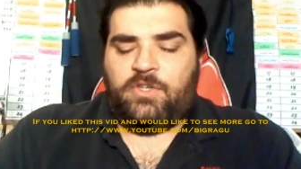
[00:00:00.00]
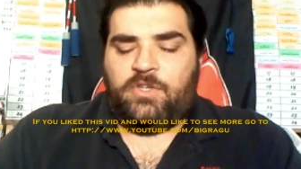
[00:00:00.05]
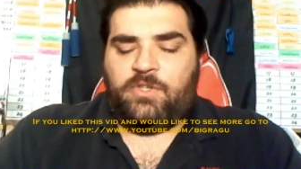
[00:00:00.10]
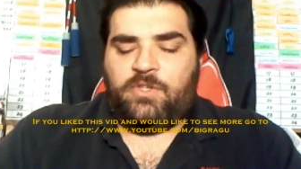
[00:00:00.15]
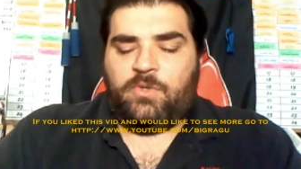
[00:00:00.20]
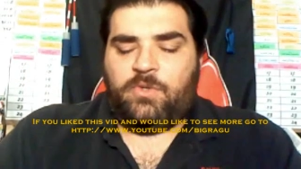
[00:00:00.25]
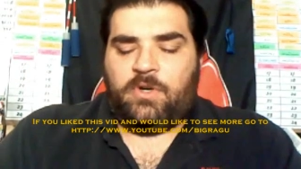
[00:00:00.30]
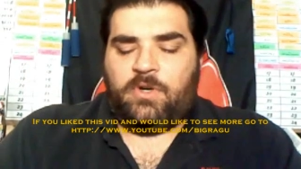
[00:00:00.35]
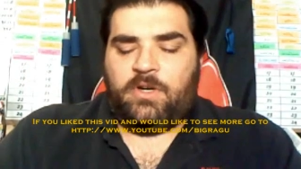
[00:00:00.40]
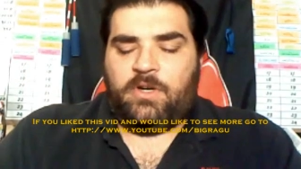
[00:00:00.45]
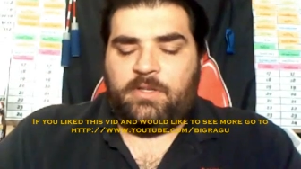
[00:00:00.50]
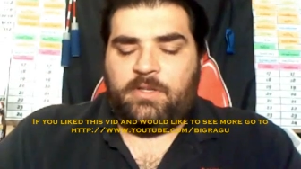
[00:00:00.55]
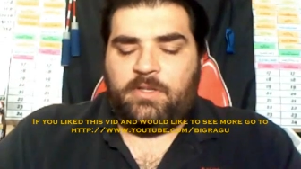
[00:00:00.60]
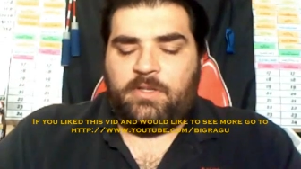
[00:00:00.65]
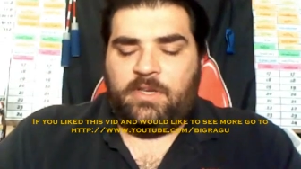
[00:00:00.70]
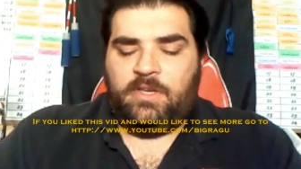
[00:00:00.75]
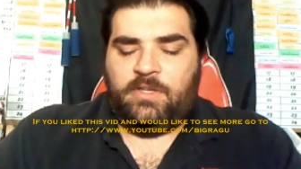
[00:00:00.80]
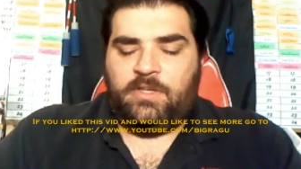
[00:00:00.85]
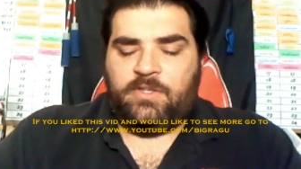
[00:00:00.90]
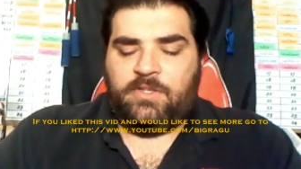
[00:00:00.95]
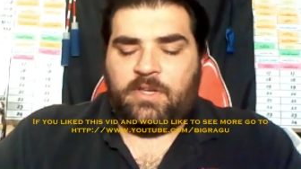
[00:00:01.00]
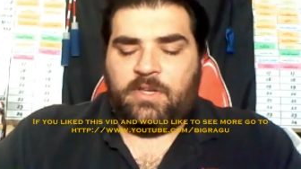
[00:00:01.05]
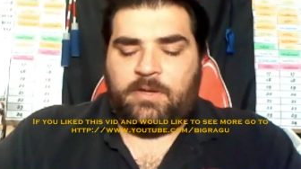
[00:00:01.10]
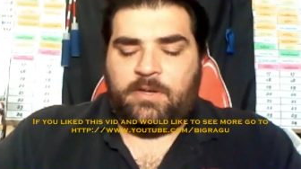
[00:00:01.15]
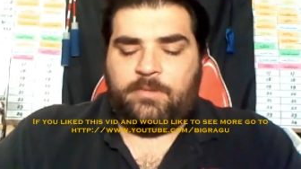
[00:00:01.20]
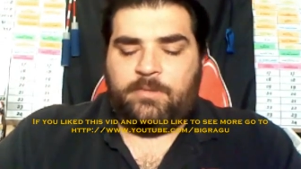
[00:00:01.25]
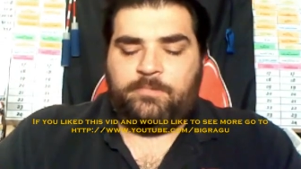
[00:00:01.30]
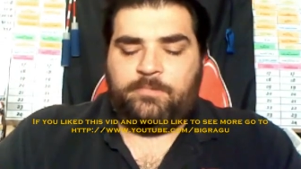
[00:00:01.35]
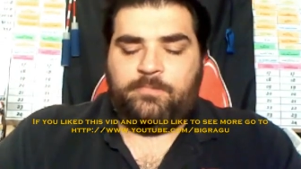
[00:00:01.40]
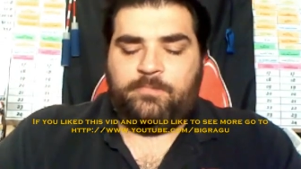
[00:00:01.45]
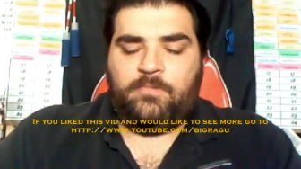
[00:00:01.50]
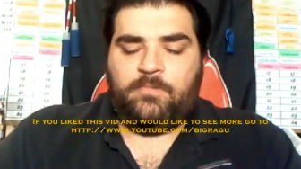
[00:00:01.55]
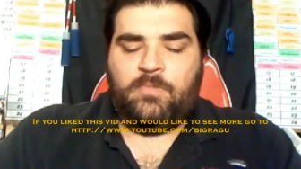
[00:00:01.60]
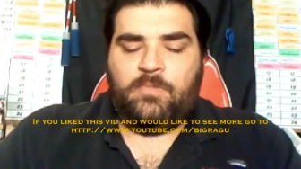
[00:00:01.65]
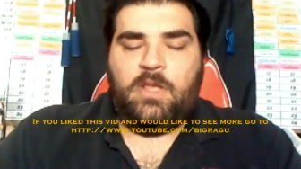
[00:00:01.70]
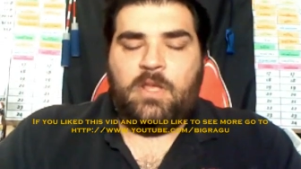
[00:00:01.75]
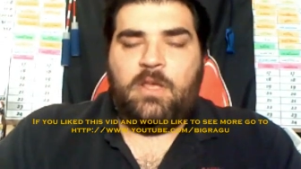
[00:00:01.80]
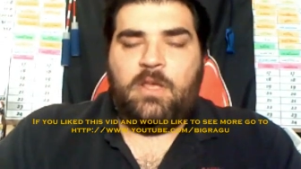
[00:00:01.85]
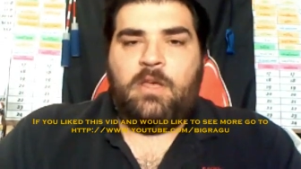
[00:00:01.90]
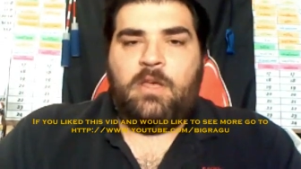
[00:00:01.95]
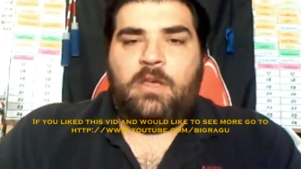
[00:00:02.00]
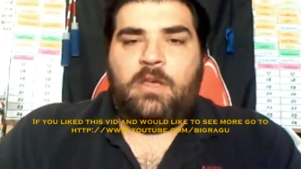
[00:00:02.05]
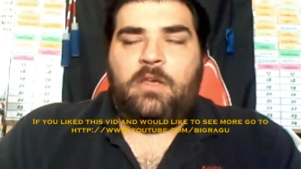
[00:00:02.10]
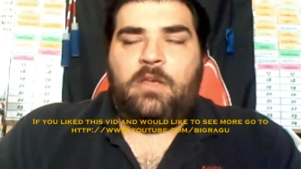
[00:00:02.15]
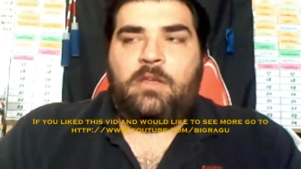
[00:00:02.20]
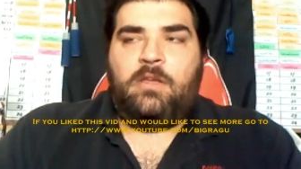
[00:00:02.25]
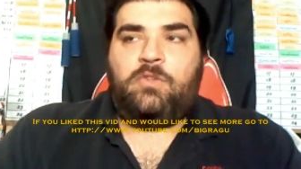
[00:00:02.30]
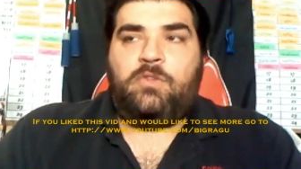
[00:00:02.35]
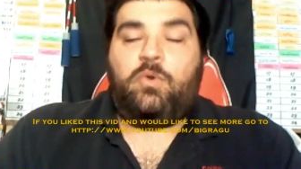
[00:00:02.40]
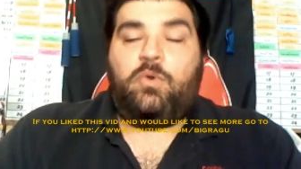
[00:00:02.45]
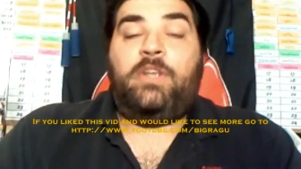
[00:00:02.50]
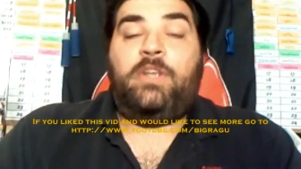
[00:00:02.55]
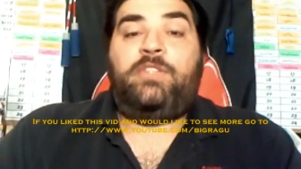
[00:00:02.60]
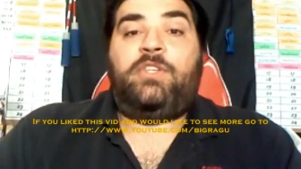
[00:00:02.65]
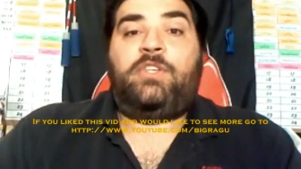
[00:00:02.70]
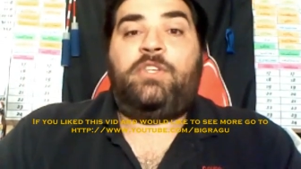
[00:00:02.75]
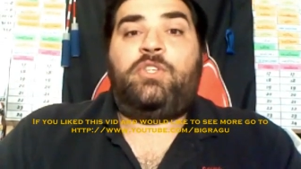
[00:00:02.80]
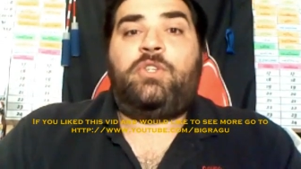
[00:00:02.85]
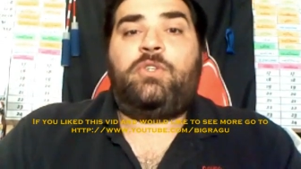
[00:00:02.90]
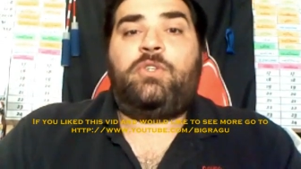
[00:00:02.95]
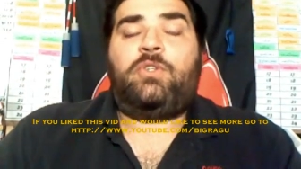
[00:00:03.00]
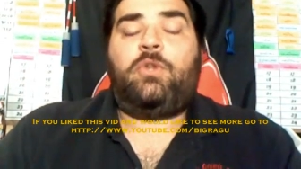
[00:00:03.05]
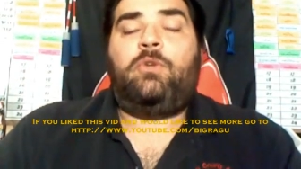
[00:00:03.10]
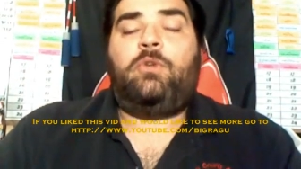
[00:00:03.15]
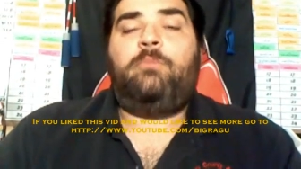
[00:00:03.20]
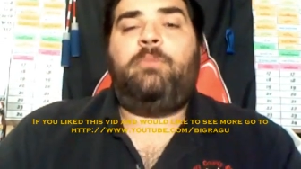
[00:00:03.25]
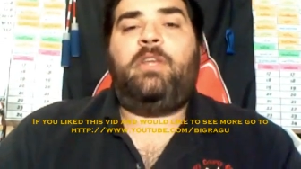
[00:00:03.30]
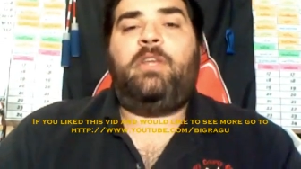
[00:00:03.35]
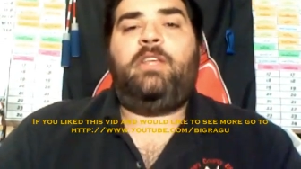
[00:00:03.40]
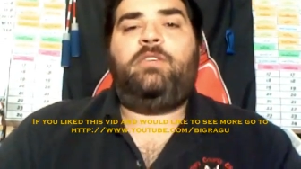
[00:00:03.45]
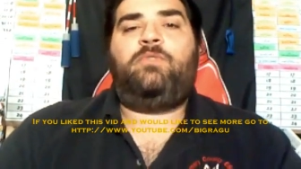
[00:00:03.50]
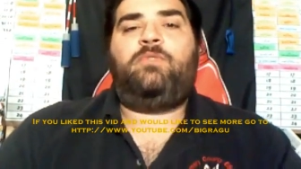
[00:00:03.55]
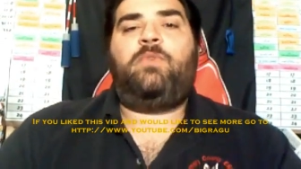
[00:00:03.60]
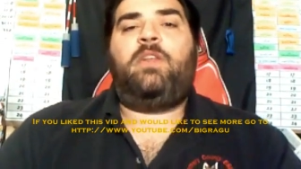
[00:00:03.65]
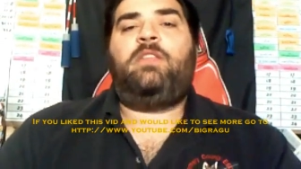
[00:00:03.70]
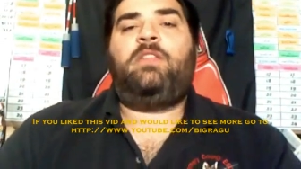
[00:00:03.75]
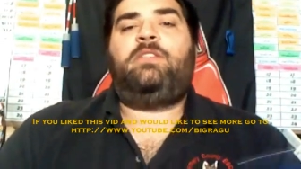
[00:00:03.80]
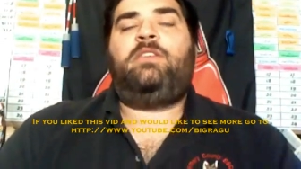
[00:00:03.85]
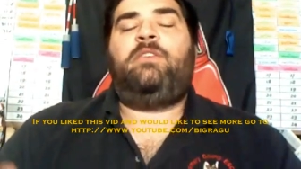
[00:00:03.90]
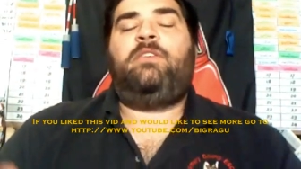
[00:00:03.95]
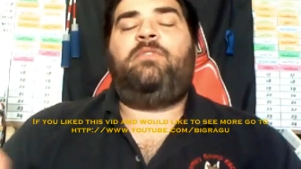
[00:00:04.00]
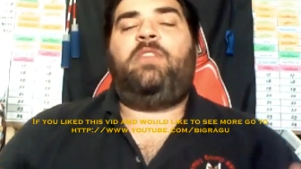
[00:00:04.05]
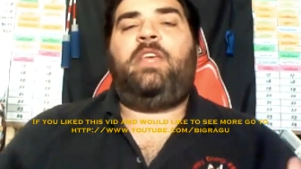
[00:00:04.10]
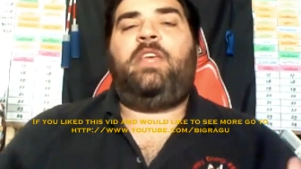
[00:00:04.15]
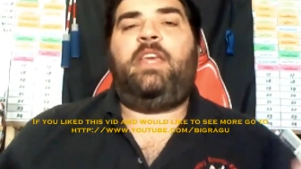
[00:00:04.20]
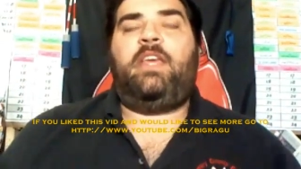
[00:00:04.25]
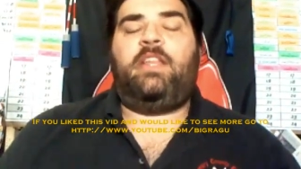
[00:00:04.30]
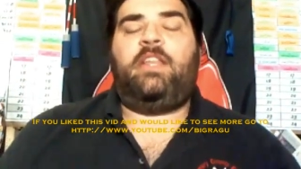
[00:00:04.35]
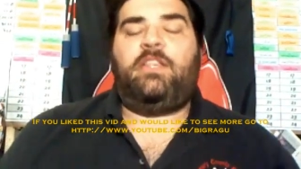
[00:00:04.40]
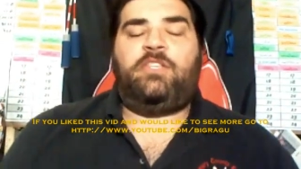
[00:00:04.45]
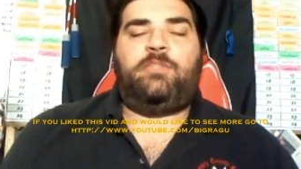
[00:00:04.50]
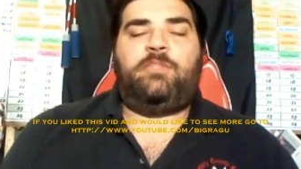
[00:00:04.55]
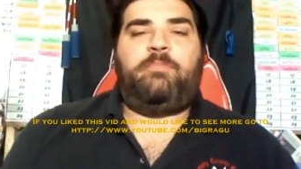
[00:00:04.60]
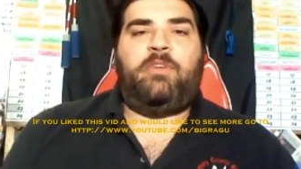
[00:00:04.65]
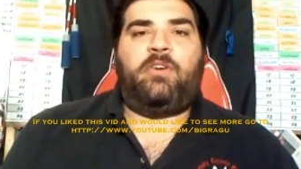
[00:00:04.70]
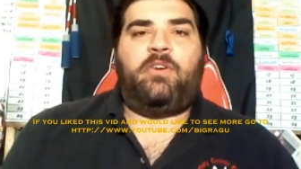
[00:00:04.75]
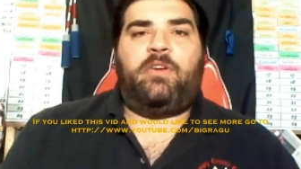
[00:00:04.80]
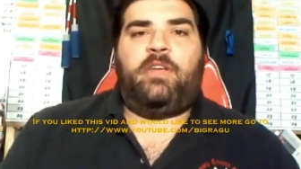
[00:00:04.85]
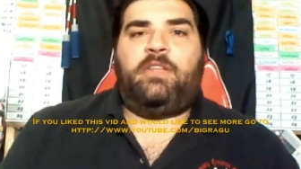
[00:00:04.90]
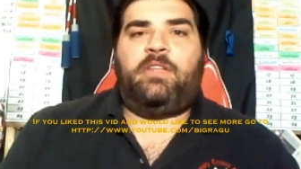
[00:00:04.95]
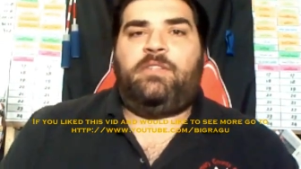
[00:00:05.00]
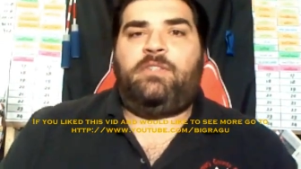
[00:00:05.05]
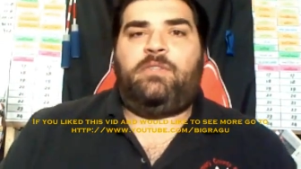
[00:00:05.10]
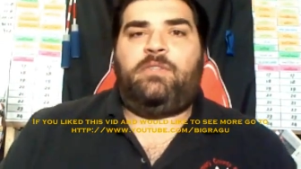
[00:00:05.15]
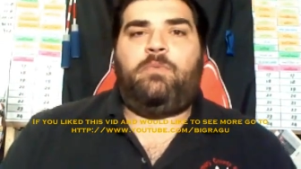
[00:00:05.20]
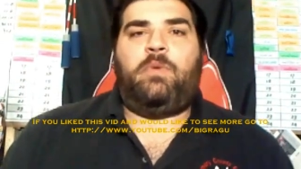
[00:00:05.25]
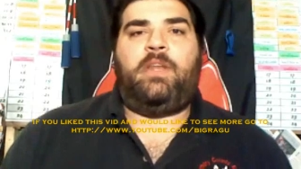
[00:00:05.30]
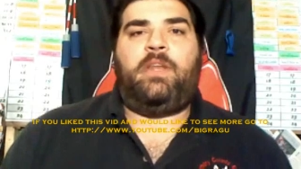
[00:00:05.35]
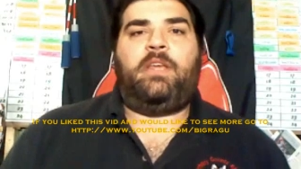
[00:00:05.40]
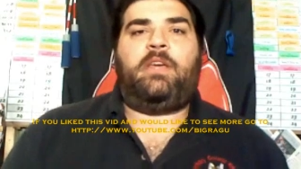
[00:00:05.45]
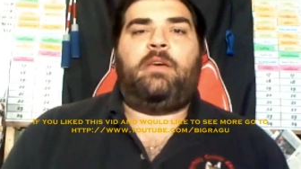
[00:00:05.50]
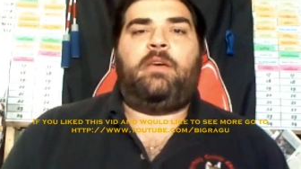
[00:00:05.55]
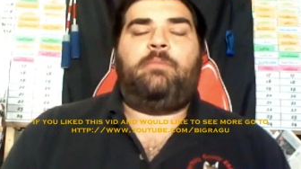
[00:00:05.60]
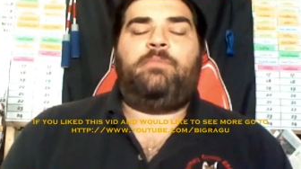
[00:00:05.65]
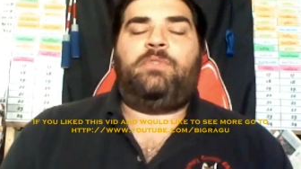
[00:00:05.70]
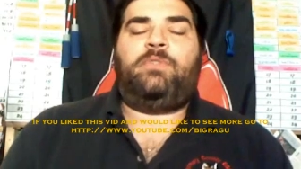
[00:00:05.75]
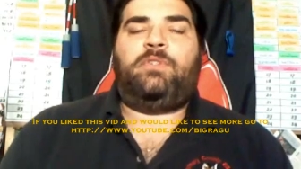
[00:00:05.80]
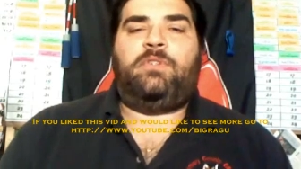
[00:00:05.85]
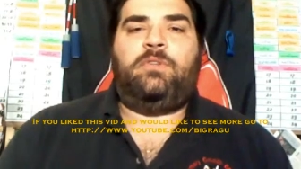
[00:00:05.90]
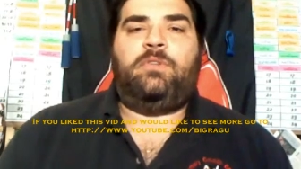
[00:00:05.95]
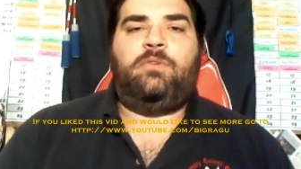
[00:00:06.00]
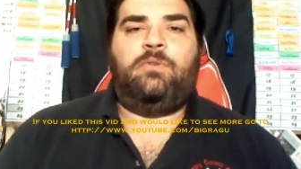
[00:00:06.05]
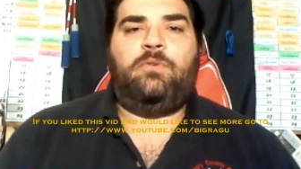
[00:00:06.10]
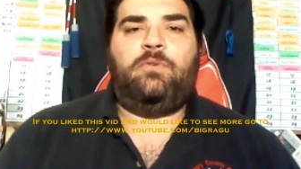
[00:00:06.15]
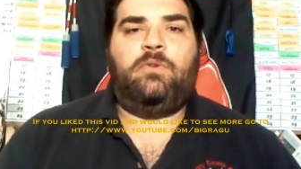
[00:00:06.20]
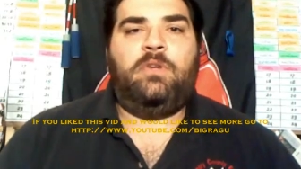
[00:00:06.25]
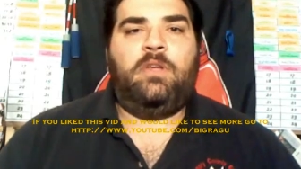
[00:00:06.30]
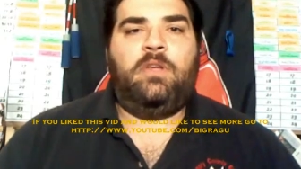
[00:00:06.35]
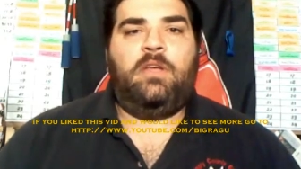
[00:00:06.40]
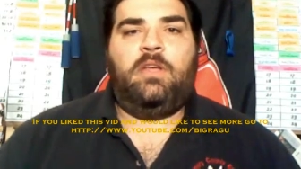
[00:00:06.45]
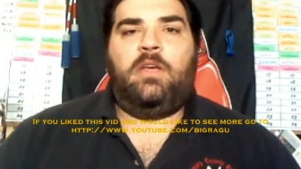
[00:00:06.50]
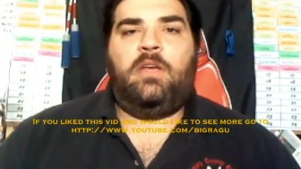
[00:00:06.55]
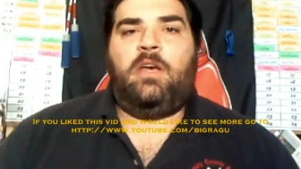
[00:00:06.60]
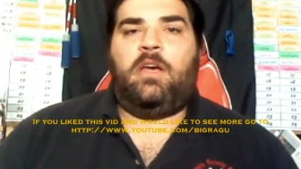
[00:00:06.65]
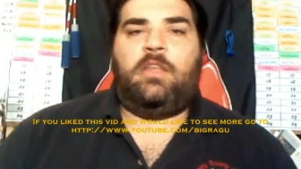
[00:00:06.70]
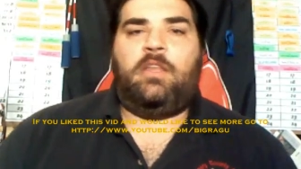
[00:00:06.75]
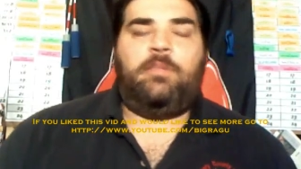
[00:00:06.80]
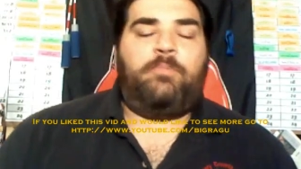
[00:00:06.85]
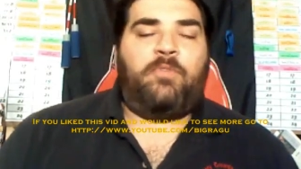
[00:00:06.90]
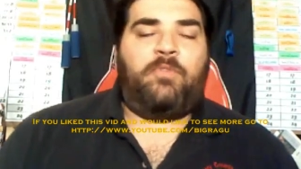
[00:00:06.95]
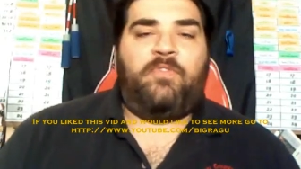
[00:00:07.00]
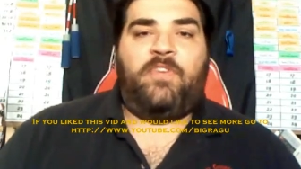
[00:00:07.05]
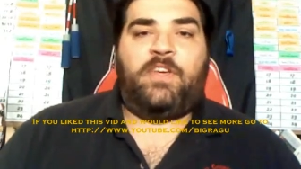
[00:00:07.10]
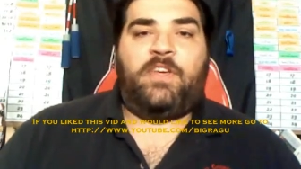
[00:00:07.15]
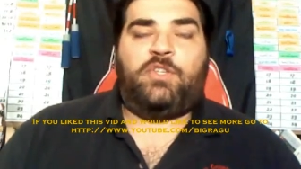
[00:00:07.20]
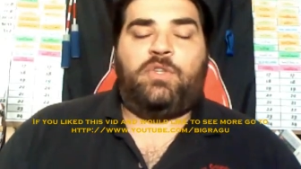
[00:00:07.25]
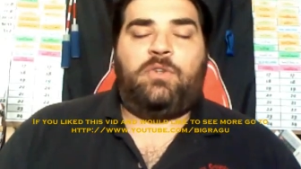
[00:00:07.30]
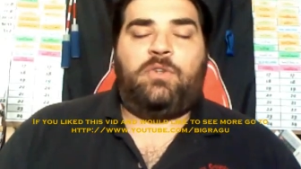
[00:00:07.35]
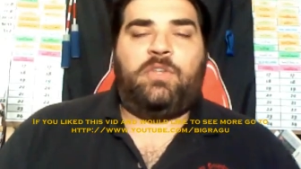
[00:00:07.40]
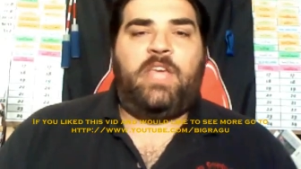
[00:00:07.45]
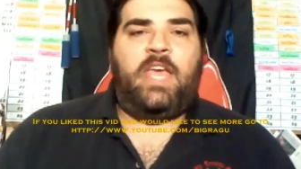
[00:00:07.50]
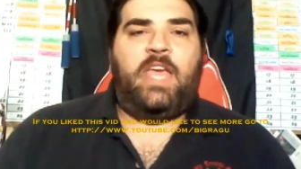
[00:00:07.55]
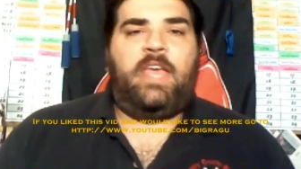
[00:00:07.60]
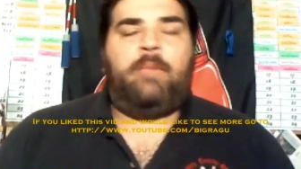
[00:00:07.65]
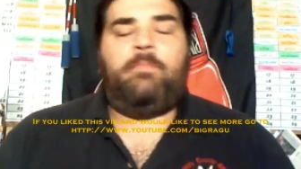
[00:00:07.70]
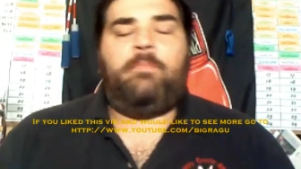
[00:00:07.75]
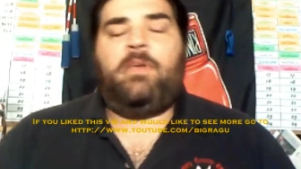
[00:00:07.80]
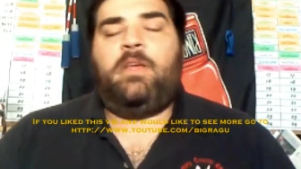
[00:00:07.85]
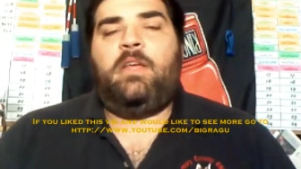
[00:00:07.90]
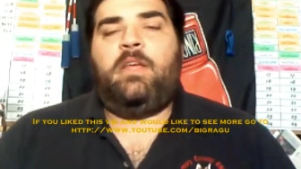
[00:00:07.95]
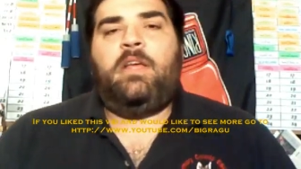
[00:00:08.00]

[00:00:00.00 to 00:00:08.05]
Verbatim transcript: Chisora. He's uh, twenty-six years old, but he's relatively inexperienced when it comes to uh, the professional game.